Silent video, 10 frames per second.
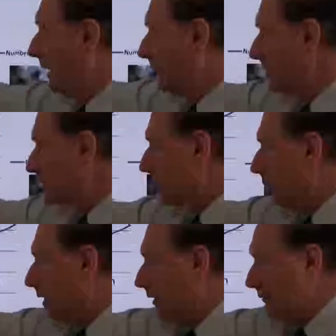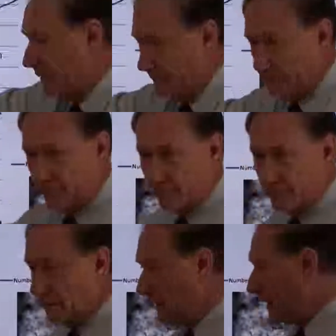every so often.
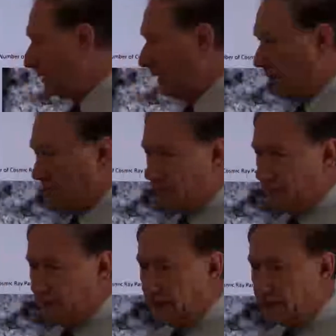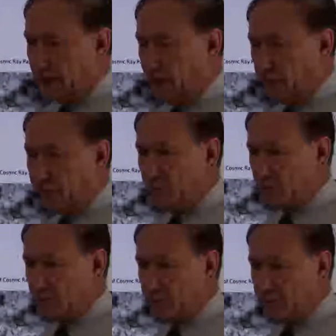Now, it's
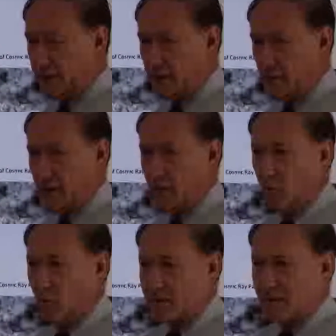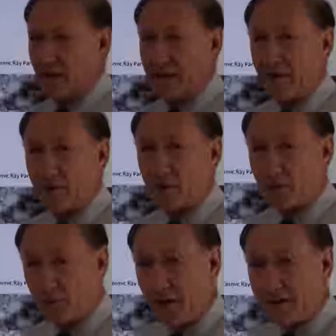helpful to figure out what side of the Earth
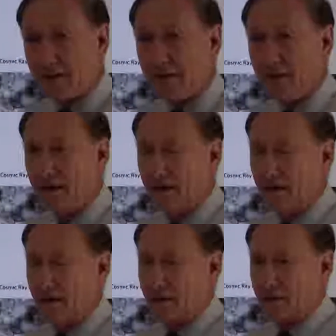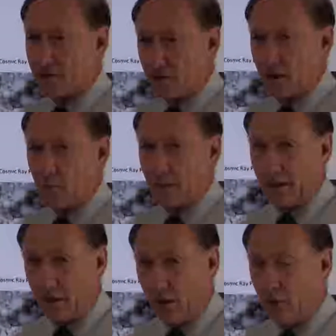was facing the sun when
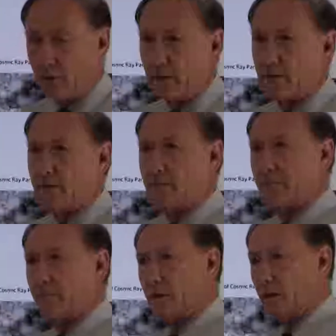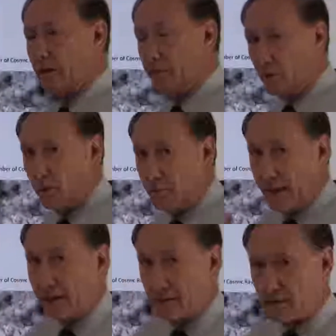it novaed if you're going
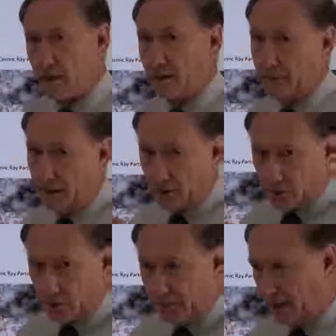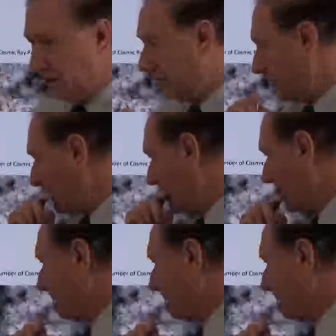back in time. It could be helpful.